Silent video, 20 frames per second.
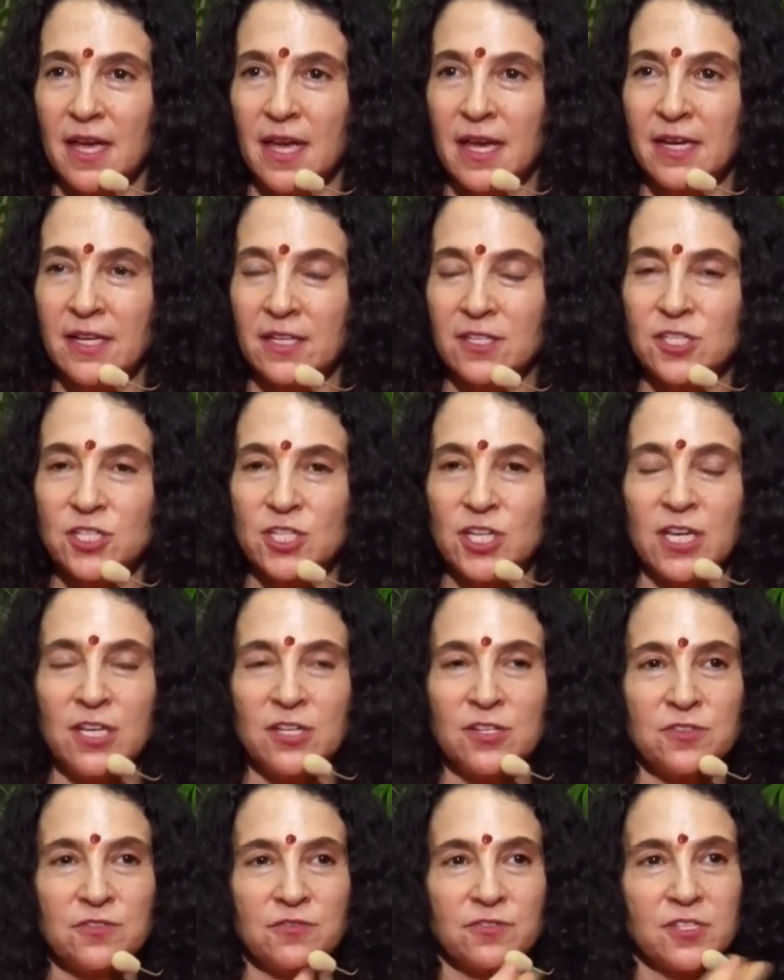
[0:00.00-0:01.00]
in
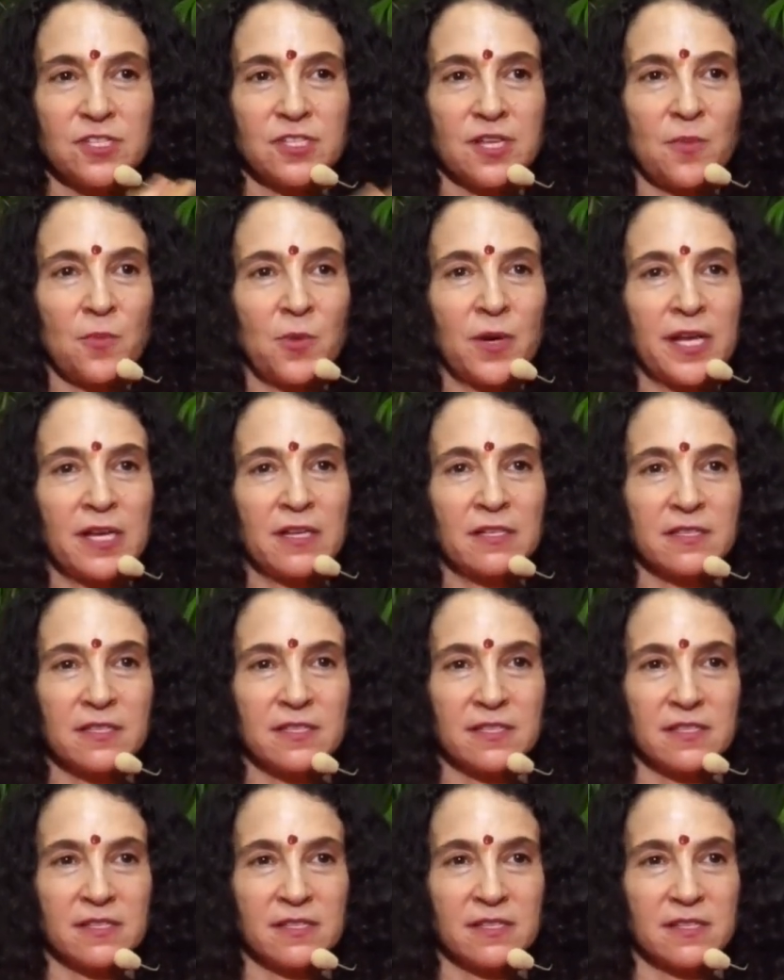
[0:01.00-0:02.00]
exchange for someone
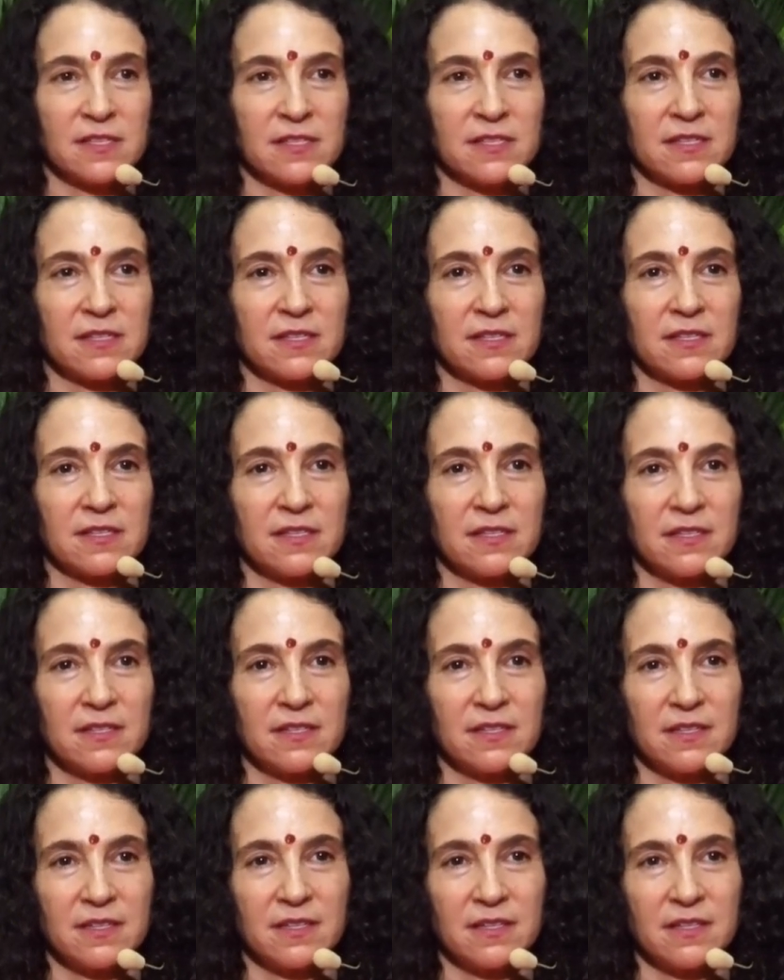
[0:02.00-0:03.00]
else's
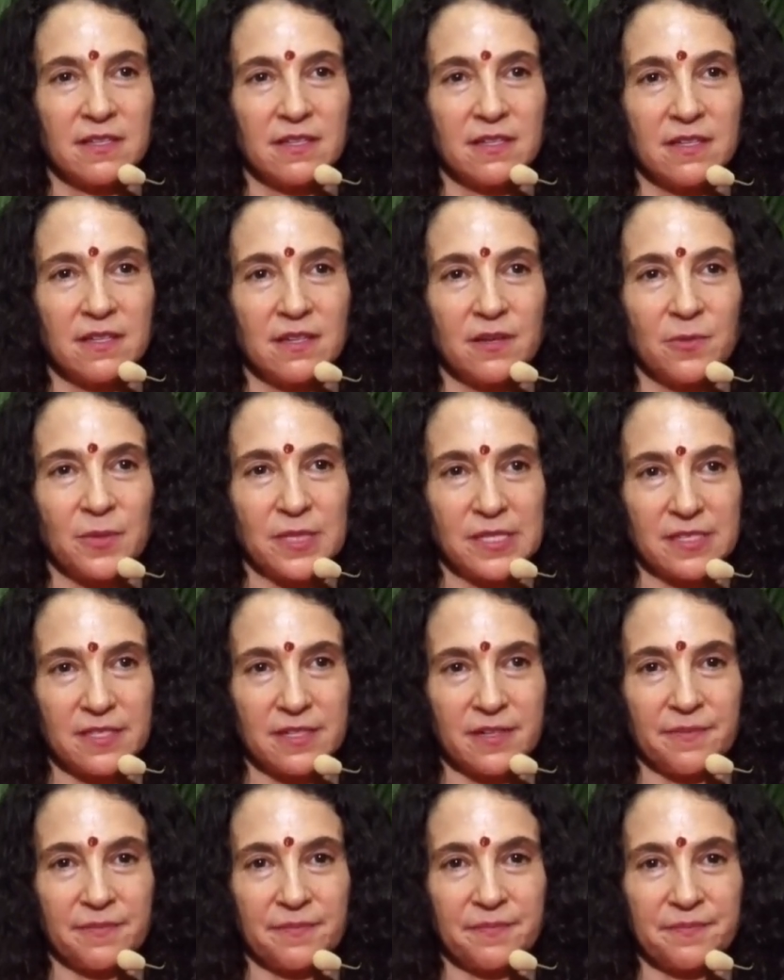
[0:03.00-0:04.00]

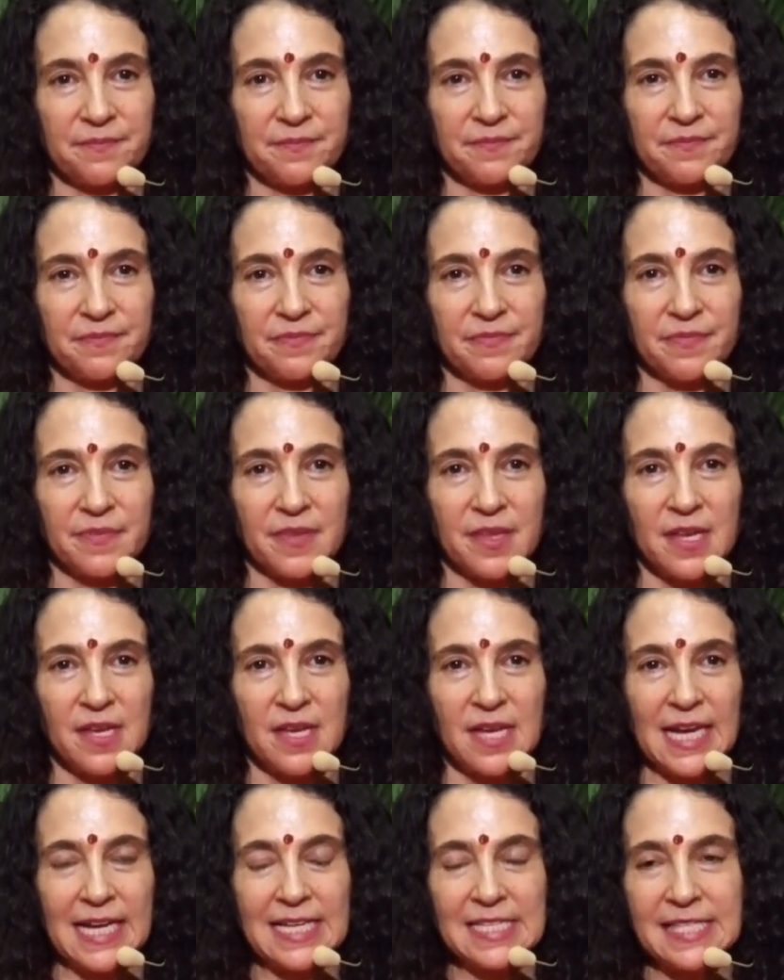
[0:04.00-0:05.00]
wisdom.
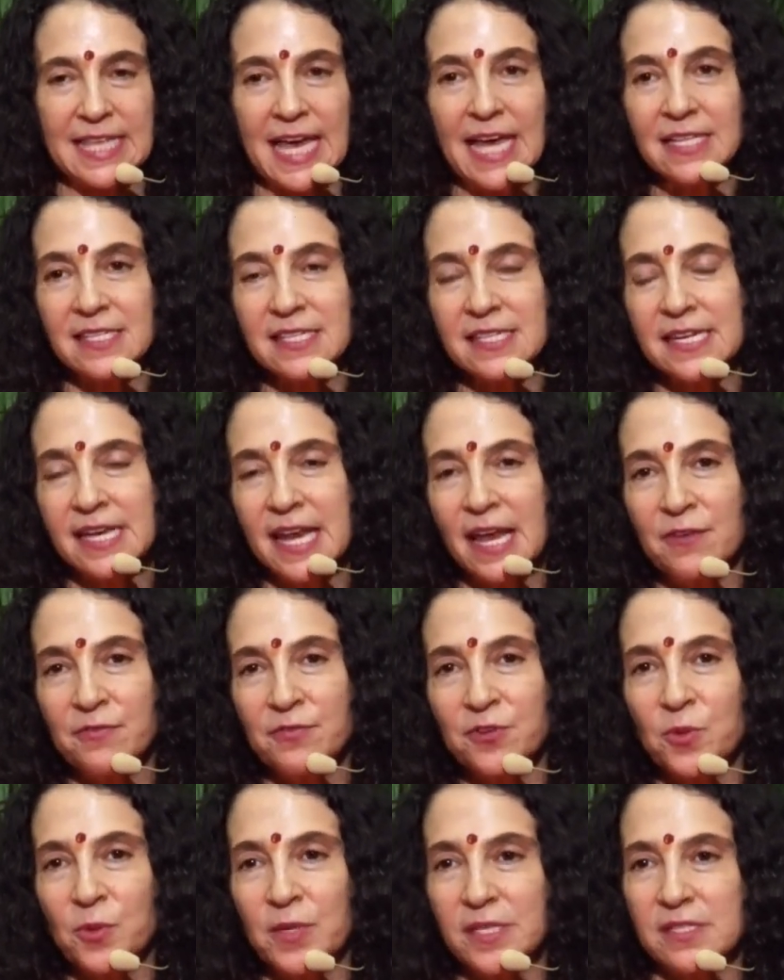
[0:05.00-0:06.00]
Because that's
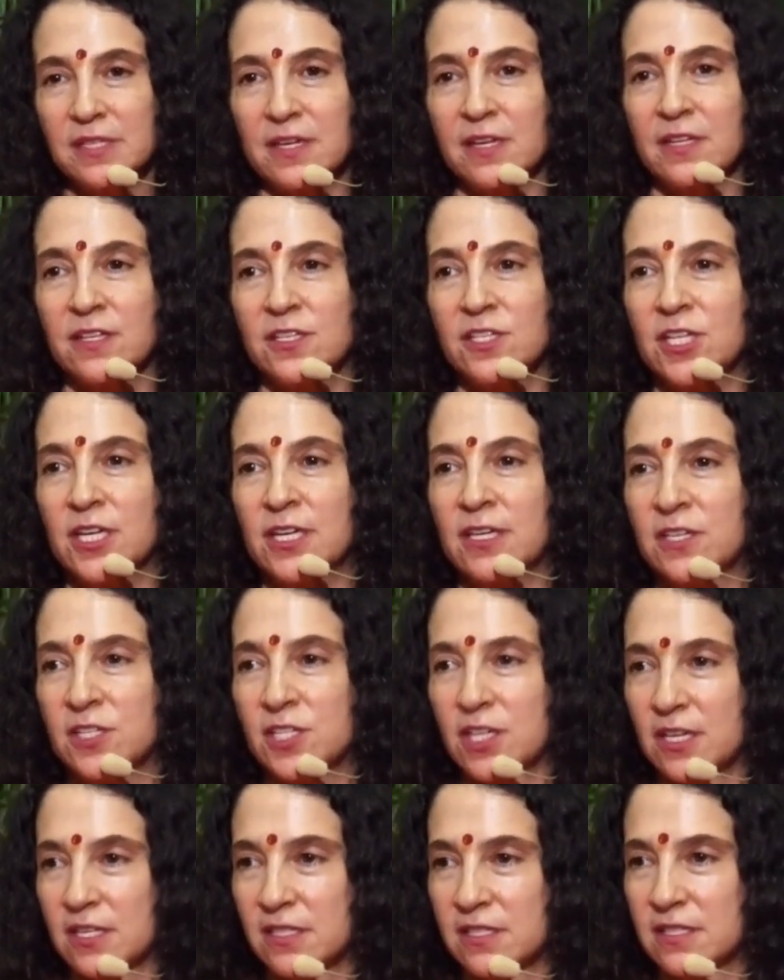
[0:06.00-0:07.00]
never what's going to
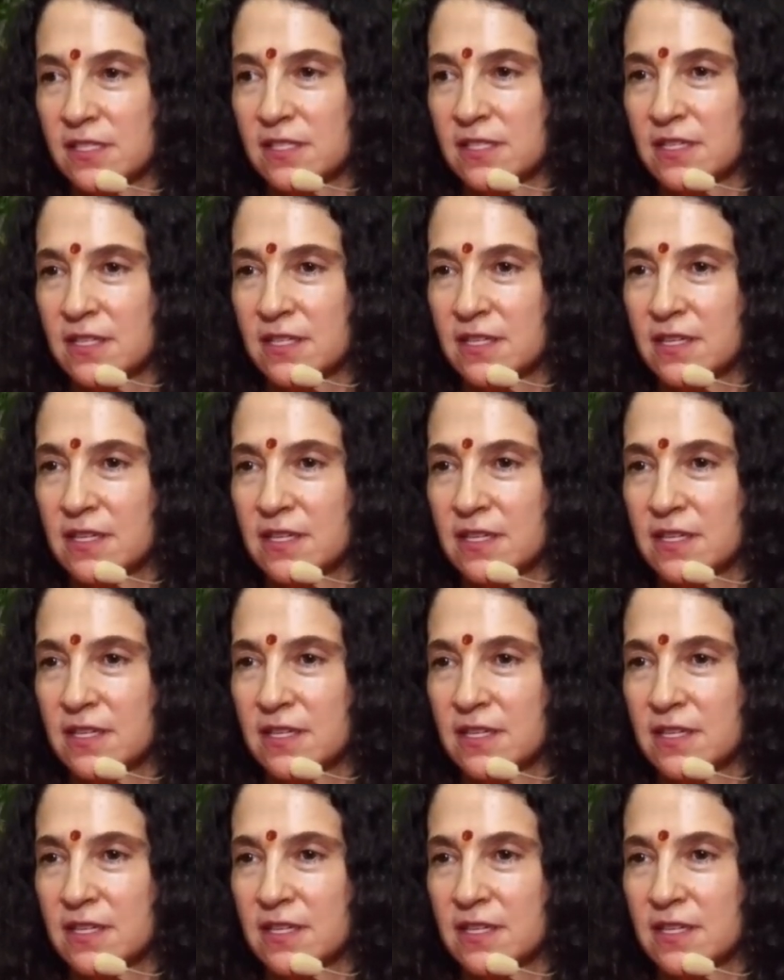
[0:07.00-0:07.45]
change us.